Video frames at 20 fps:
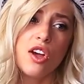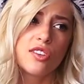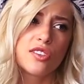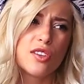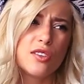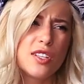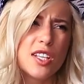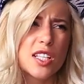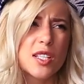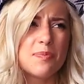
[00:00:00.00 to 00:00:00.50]

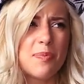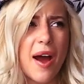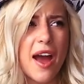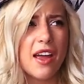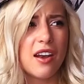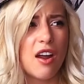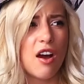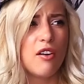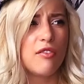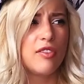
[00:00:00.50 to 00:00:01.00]
So
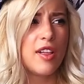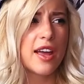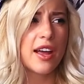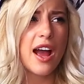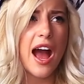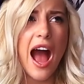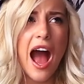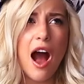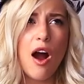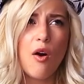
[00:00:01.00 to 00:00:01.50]
despite of
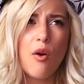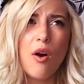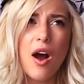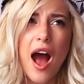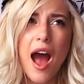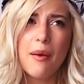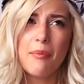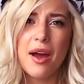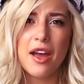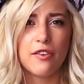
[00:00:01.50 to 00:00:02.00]
like how
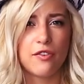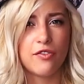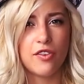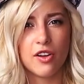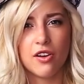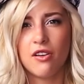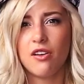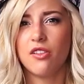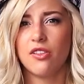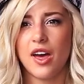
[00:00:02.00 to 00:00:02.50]
I might
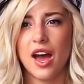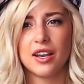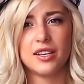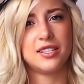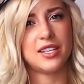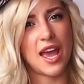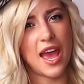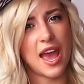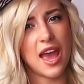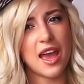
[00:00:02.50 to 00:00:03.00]
feel
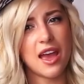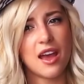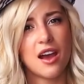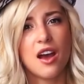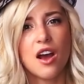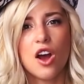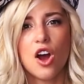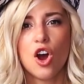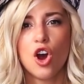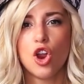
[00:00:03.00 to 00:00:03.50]
that day,